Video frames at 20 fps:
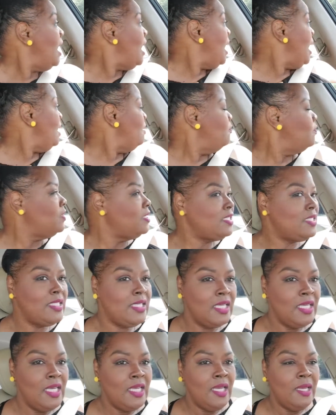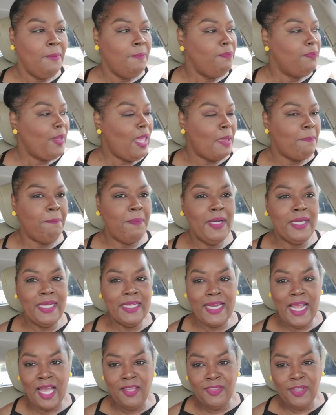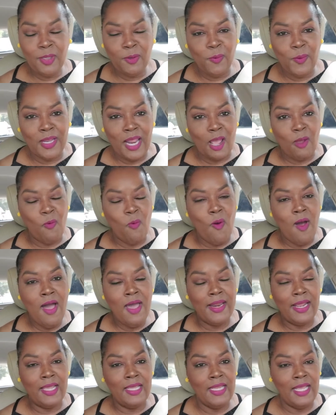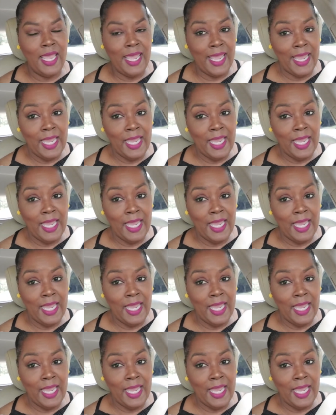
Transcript: I put it out there what I wanted,